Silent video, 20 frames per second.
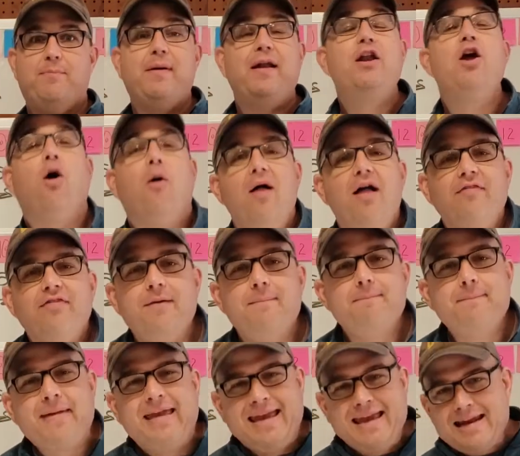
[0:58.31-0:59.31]
But no, the
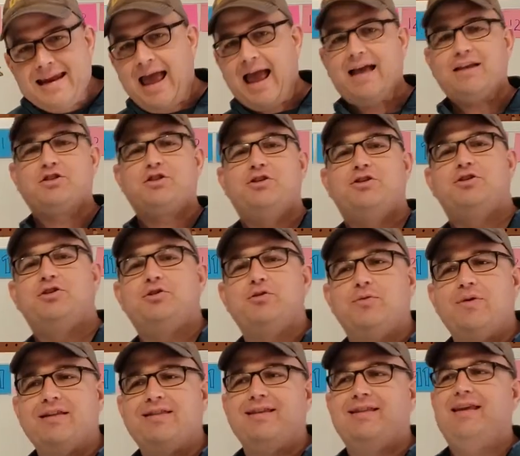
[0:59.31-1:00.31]
mean has to do
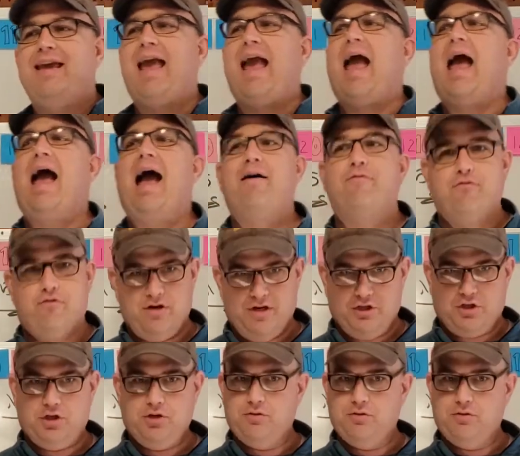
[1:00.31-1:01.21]
with the average.